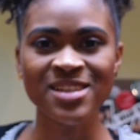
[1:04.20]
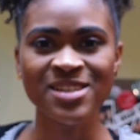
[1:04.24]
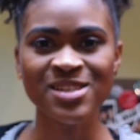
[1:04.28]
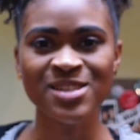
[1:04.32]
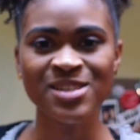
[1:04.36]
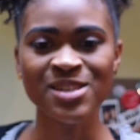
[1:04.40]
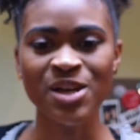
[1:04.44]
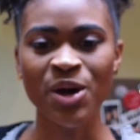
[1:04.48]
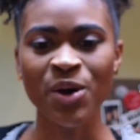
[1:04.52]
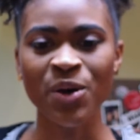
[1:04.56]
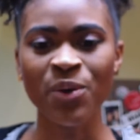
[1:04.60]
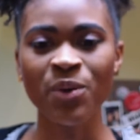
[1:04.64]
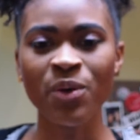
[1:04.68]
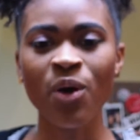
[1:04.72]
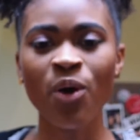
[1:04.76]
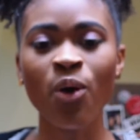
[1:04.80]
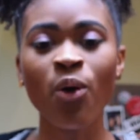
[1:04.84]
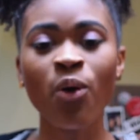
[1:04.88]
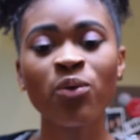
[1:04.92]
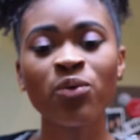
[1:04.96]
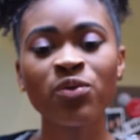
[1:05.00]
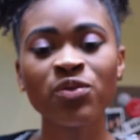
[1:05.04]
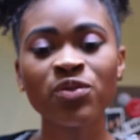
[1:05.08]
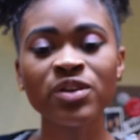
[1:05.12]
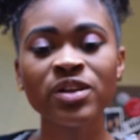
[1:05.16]
So
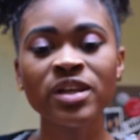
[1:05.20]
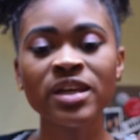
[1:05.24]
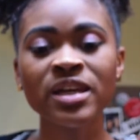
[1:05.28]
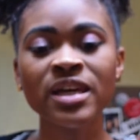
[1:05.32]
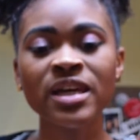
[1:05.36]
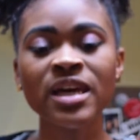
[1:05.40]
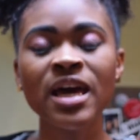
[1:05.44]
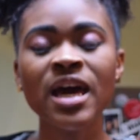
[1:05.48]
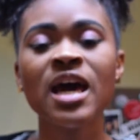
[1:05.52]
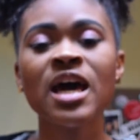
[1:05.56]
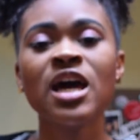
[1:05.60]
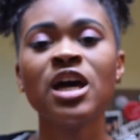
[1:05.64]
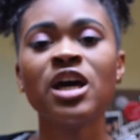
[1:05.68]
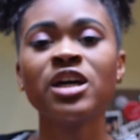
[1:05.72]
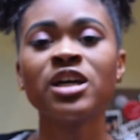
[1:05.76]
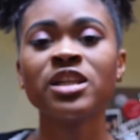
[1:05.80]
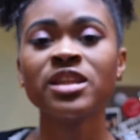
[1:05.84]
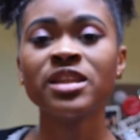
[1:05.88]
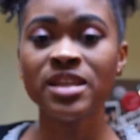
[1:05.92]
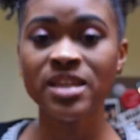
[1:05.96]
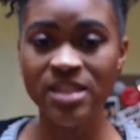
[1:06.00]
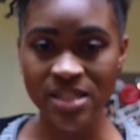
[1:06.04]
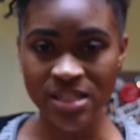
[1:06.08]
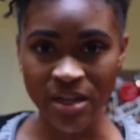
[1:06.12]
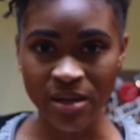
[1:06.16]
hopefully
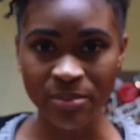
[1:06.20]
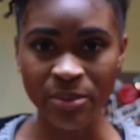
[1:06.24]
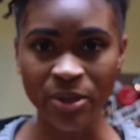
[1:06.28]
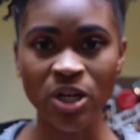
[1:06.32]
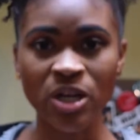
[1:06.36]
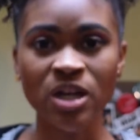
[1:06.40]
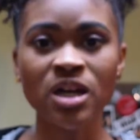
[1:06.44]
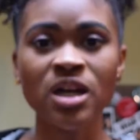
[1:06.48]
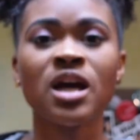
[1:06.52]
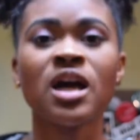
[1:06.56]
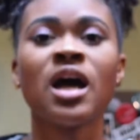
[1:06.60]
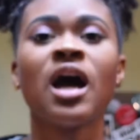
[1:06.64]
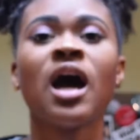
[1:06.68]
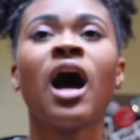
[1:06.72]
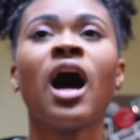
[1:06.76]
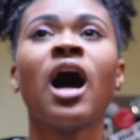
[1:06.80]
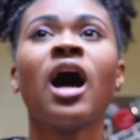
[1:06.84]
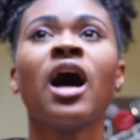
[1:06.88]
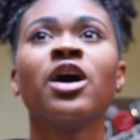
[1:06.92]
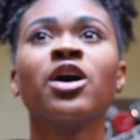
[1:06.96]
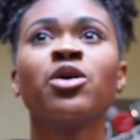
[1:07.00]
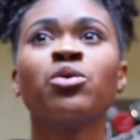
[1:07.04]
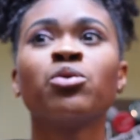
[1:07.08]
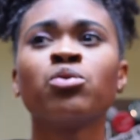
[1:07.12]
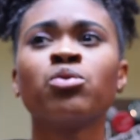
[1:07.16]
this summer
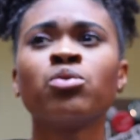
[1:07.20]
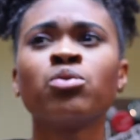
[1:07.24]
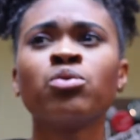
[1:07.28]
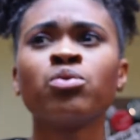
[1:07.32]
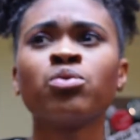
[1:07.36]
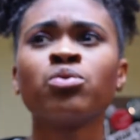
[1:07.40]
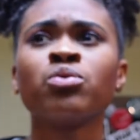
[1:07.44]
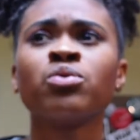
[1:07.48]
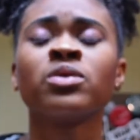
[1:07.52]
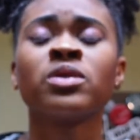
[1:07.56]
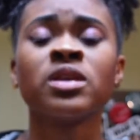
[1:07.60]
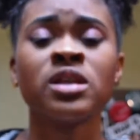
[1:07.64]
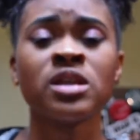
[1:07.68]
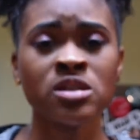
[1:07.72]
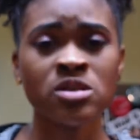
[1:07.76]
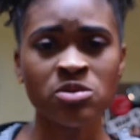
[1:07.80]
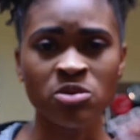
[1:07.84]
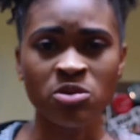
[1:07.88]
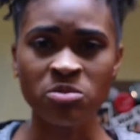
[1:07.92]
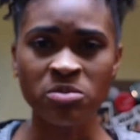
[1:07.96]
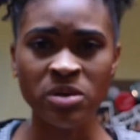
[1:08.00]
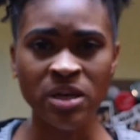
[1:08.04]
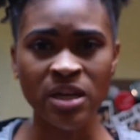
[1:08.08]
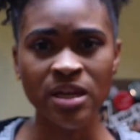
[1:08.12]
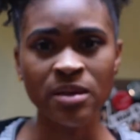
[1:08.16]
this
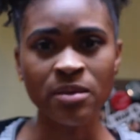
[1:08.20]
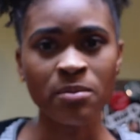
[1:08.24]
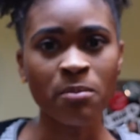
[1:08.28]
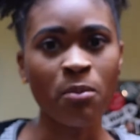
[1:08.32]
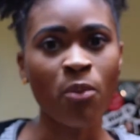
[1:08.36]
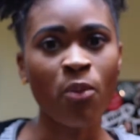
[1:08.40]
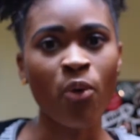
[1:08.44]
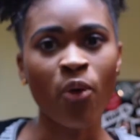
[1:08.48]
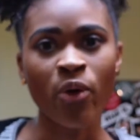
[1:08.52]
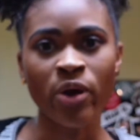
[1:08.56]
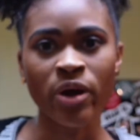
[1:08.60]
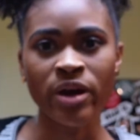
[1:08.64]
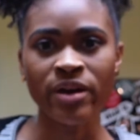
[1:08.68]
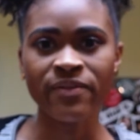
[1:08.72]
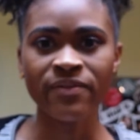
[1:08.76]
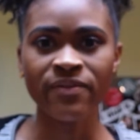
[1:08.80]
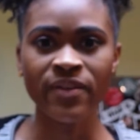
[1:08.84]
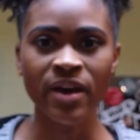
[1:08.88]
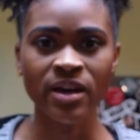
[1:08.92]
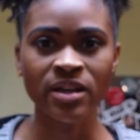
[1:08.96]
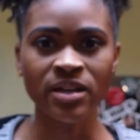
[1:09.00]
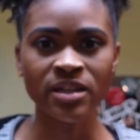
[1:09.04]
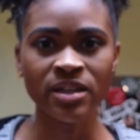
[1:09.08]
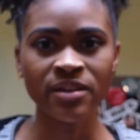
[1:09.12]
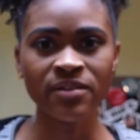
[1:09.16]
will be more
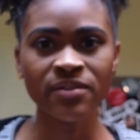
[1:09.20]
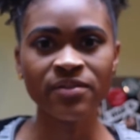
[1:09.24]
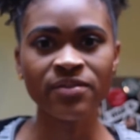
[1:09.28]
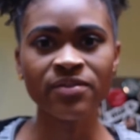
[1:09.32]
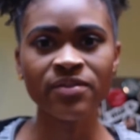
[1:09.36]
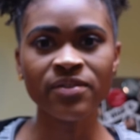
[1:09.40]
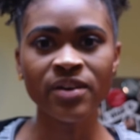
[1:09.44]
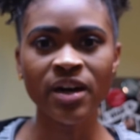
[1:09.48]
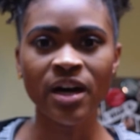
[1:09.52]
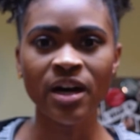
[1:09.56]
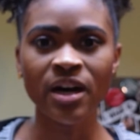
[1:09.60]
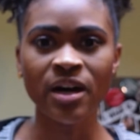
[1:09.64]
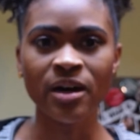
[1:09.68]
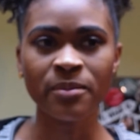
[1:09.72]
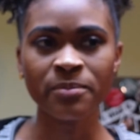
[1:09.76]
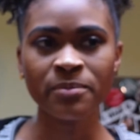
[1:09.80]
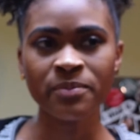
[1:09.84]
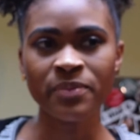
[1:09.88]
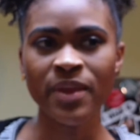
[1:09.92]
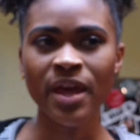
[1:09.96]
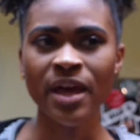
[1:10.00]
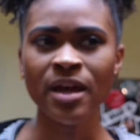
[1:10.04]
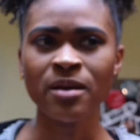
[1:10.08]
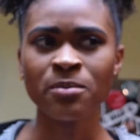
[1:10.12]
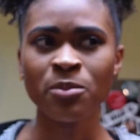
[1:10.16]
effective
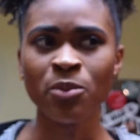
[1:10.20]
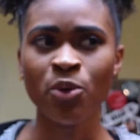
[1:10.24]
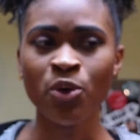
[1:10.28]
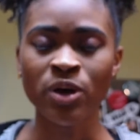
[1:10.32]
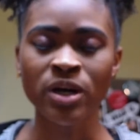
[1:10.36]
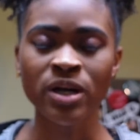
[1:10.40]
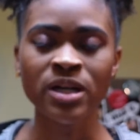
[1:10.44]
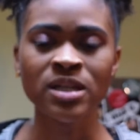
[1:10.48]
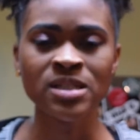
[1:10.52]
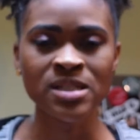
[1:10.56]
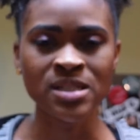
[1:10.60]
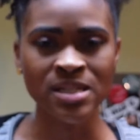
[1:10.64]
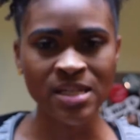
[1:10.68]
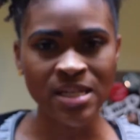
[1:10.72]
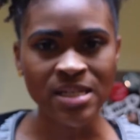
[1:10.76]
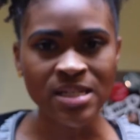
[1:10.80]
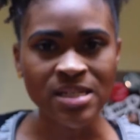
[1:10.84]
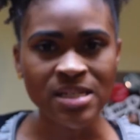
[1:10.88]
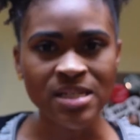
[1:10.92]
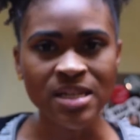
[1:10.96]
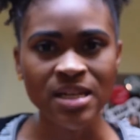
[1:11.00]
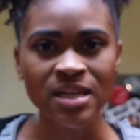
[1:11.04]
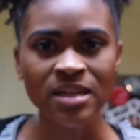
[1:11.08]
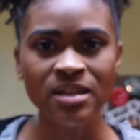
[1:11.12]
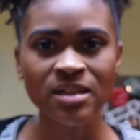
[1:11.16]
and more
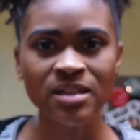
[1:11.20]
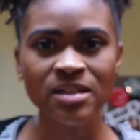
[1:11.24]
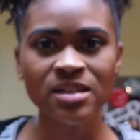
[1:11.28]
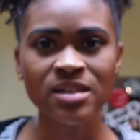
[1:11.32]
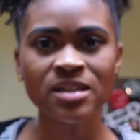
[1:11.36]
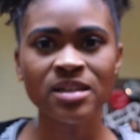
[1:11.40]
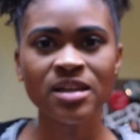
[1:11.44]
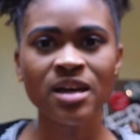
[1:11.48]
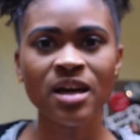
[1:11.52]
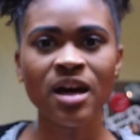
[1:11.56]
consistent.